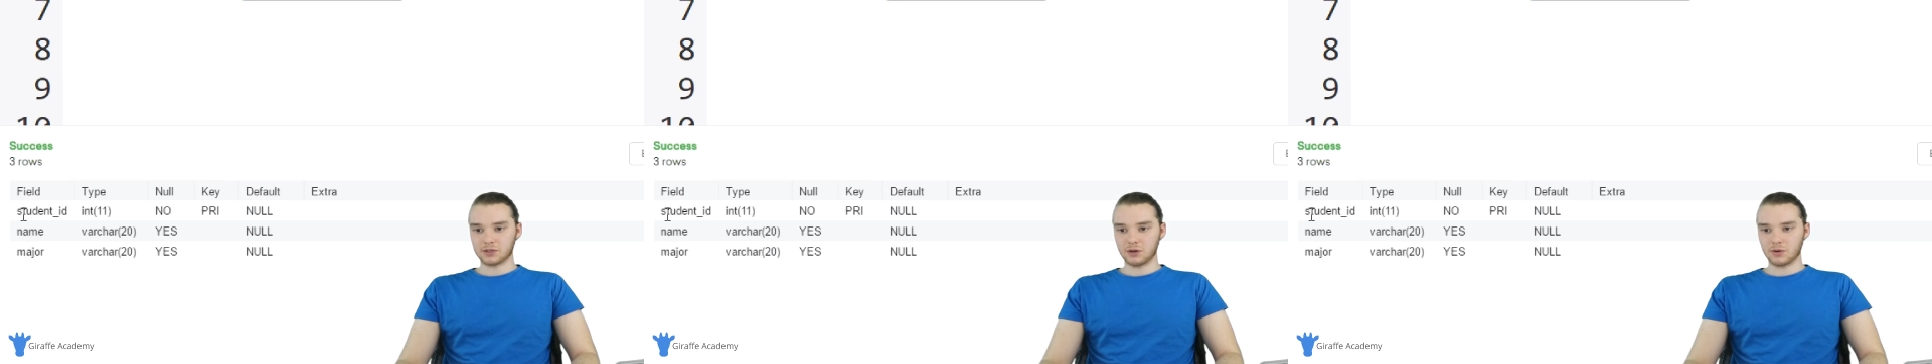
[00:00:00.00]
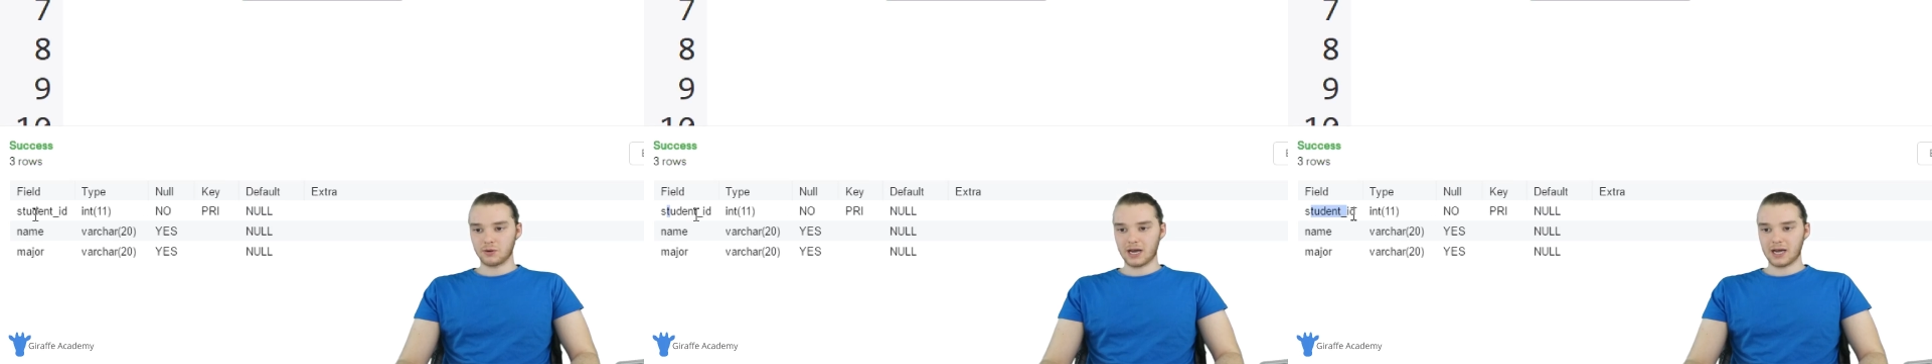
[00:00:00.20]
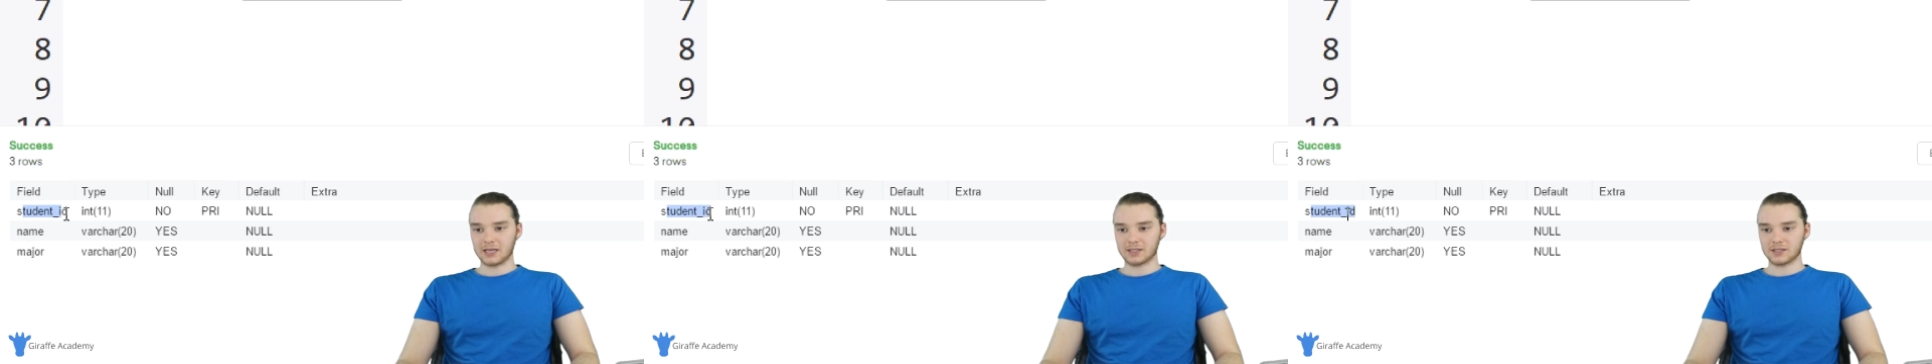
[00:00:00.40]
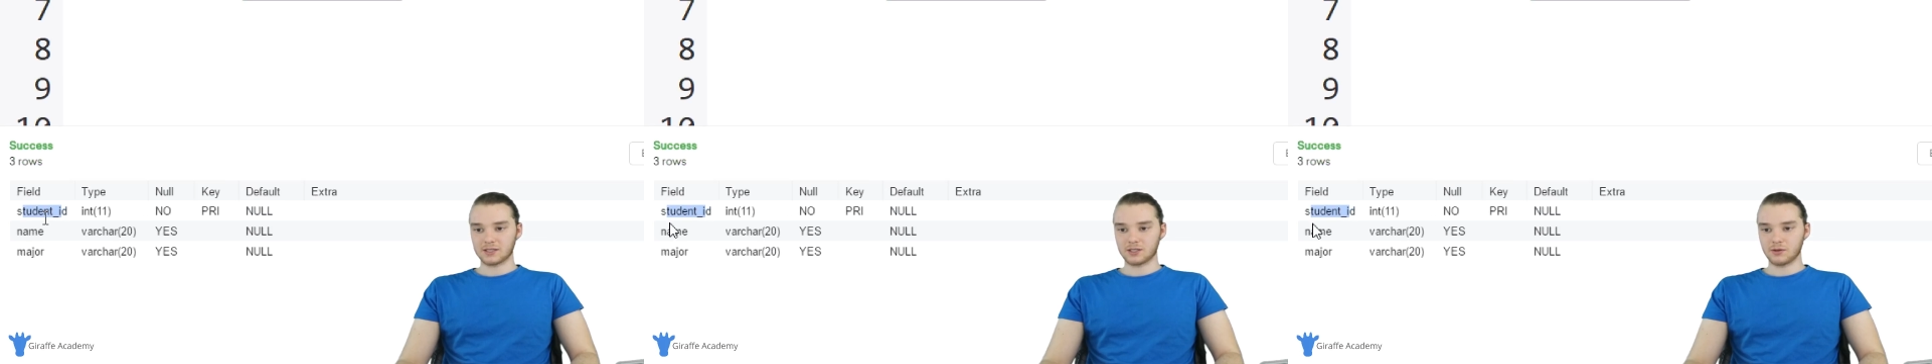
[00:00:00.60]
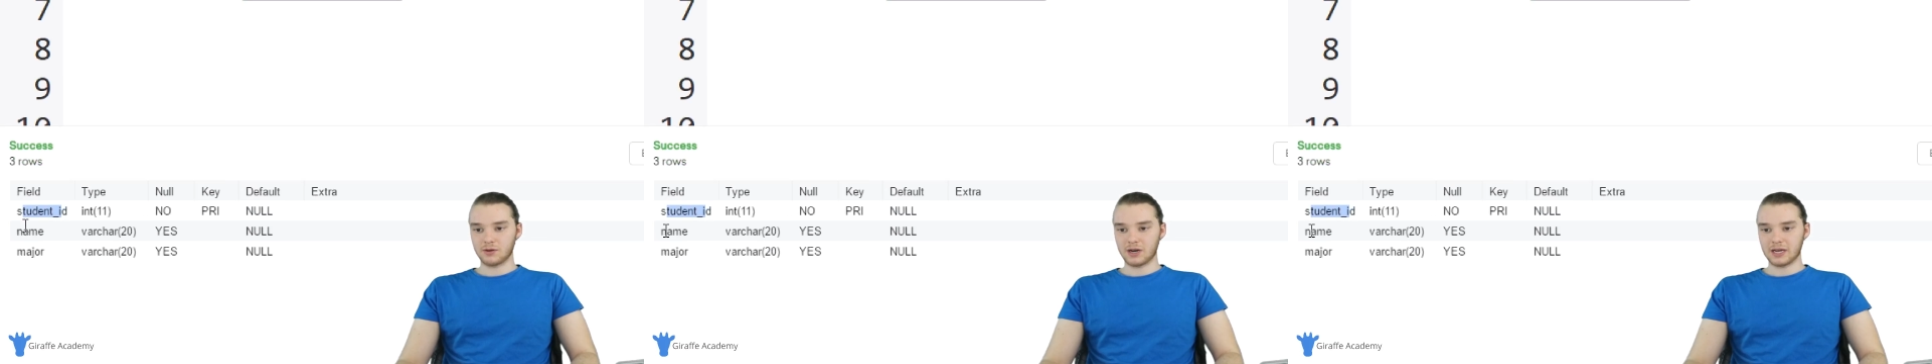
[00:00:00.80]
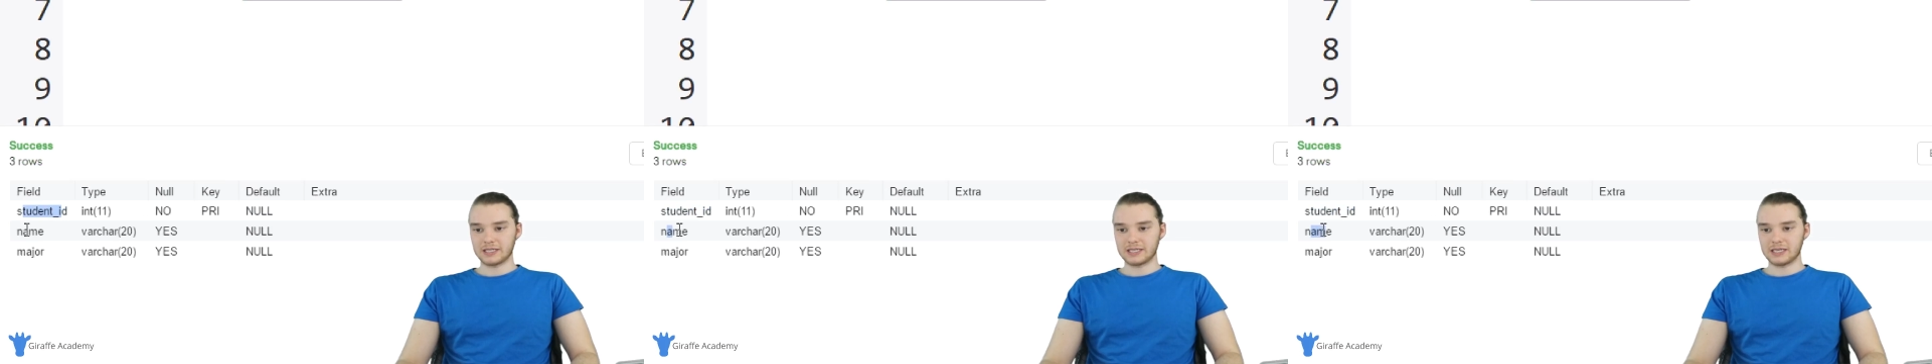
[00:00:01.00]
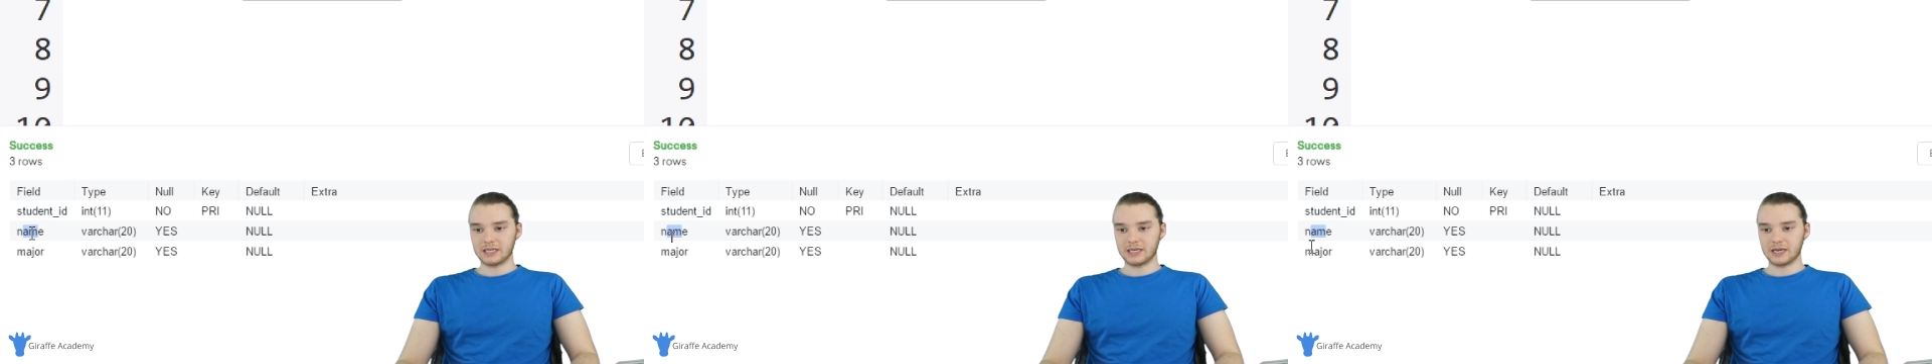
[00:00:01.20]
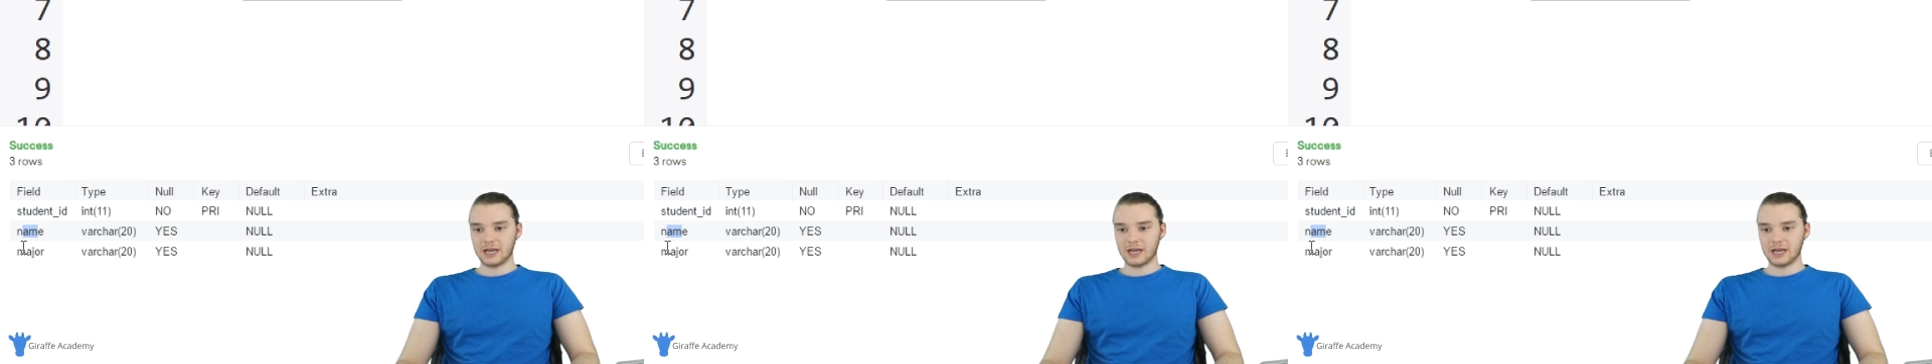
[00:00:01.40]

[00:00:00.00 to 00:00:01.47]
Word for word: So it has student ID,